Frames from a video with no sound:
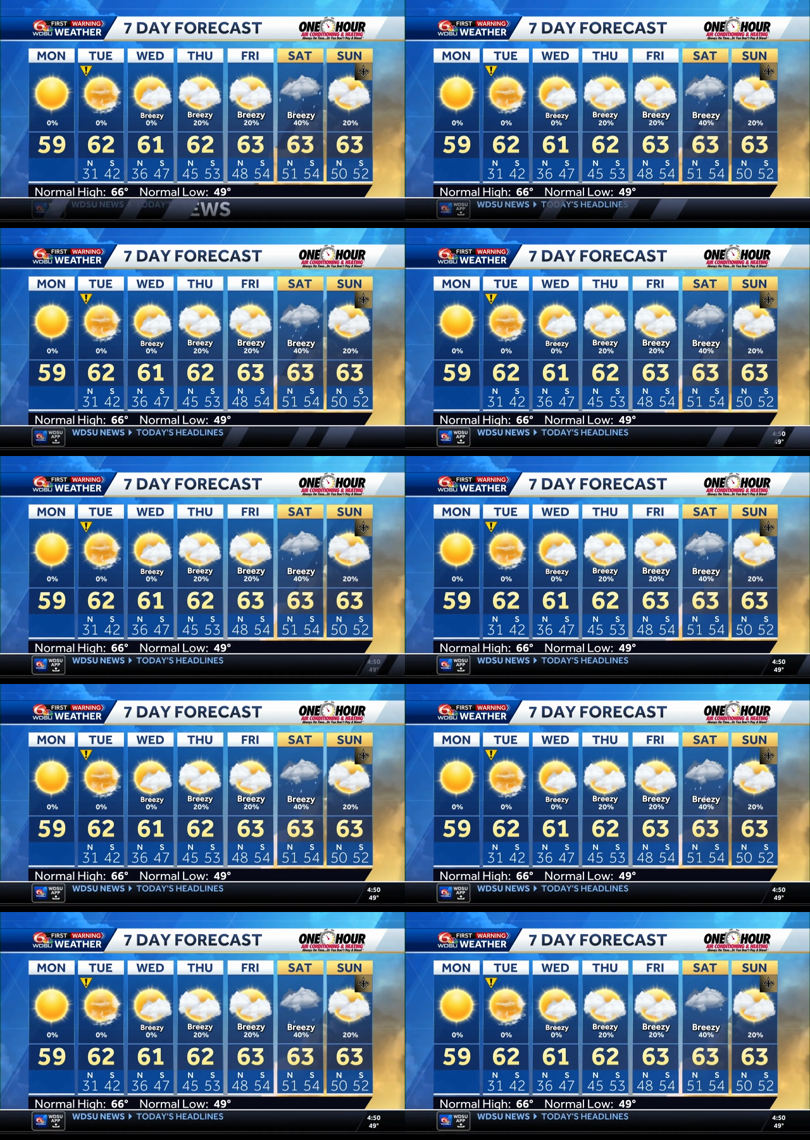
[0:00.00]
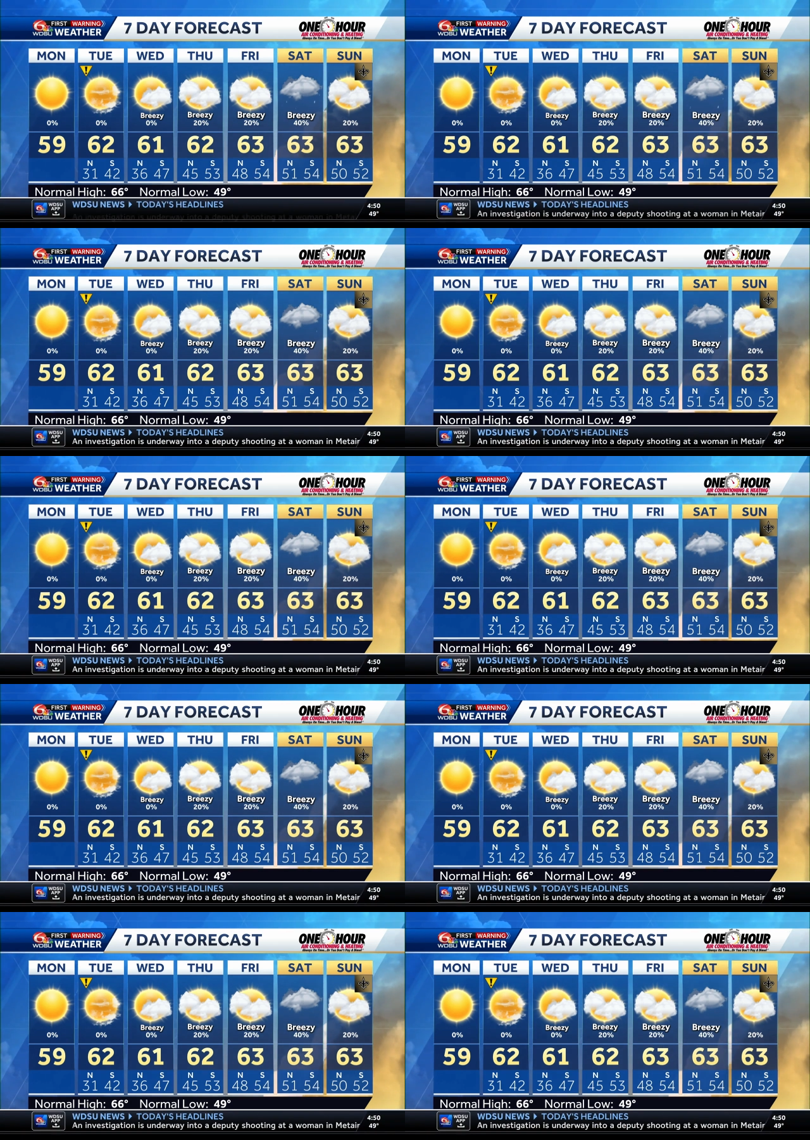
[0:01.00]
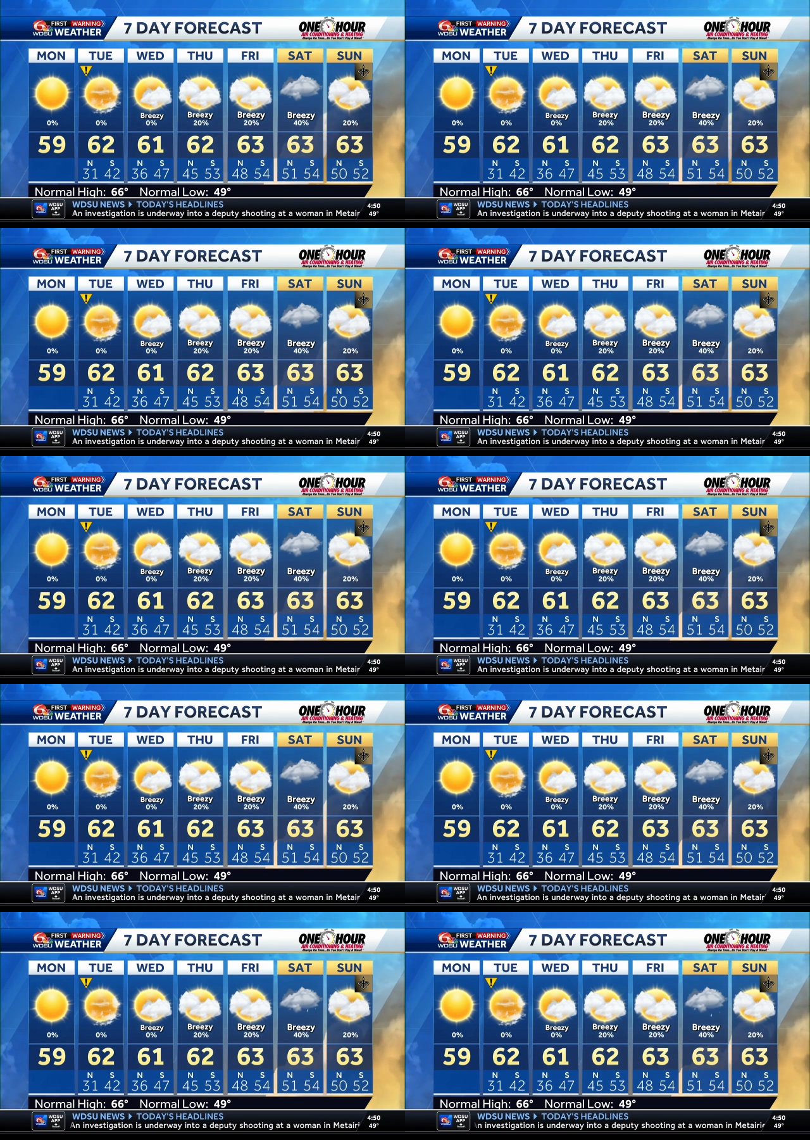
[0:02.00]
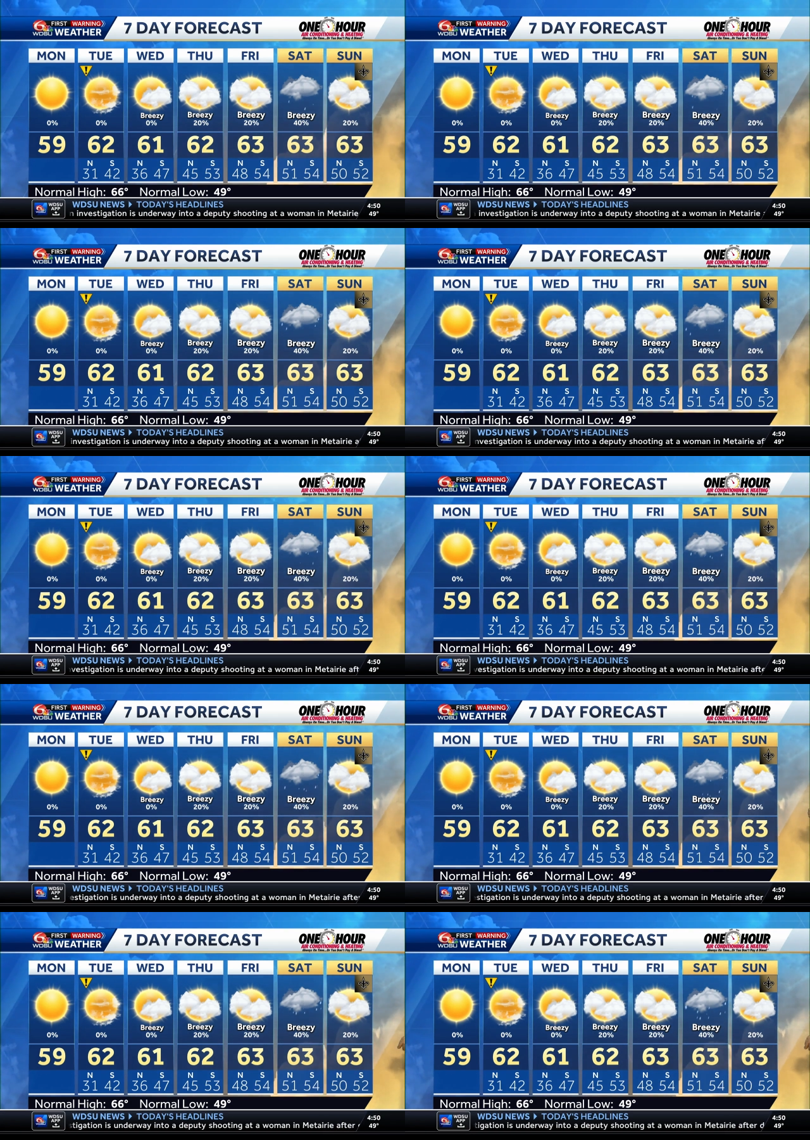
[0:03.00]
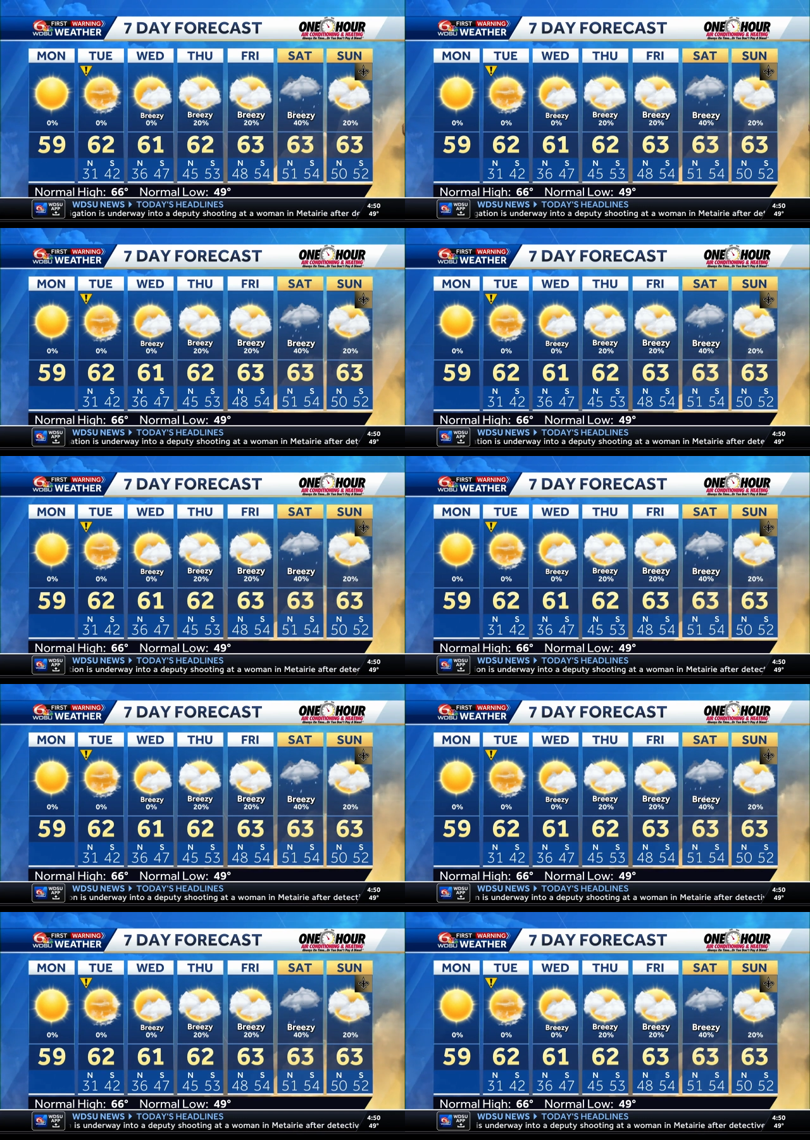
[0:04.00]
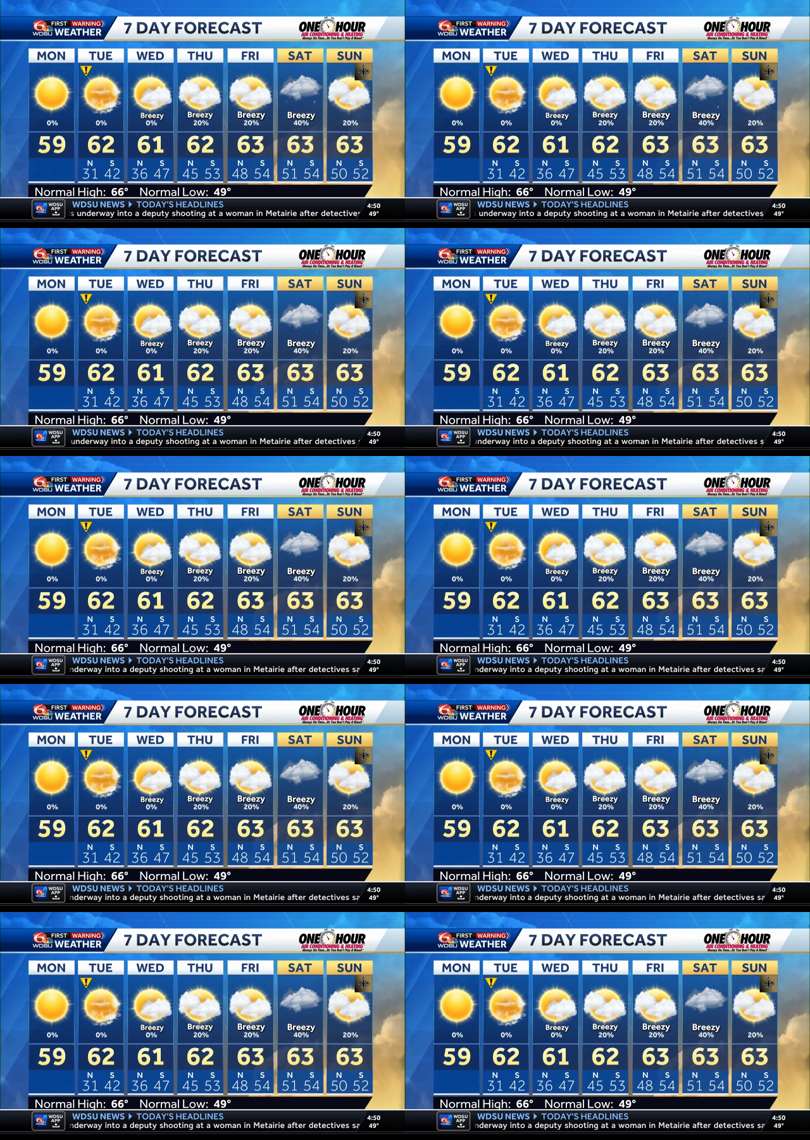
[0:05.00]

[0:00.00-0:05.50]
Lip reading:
Nobody's mouth can be seen.